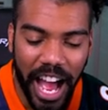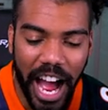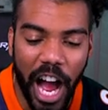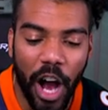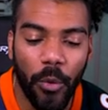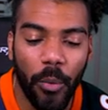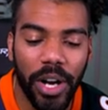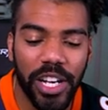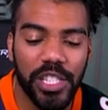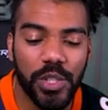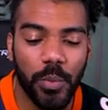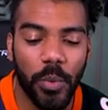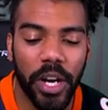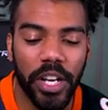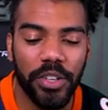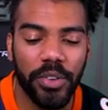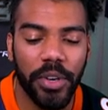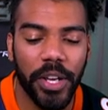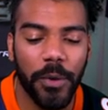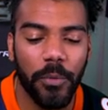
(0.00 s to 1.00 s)
I was
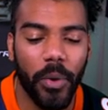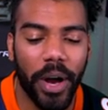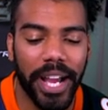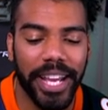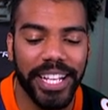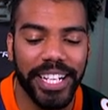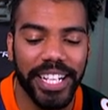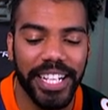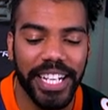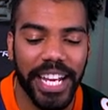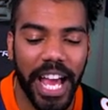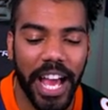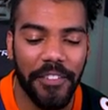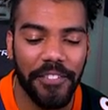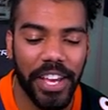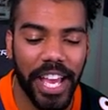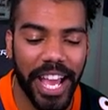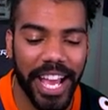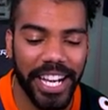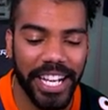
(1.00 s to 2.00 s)
wondering why he didn't
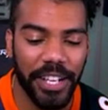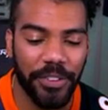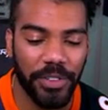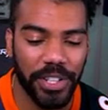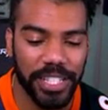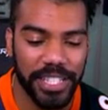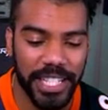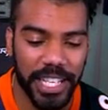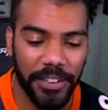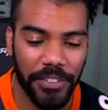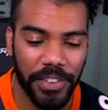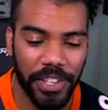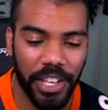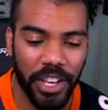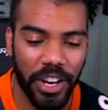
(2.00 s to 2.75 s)
have any receiving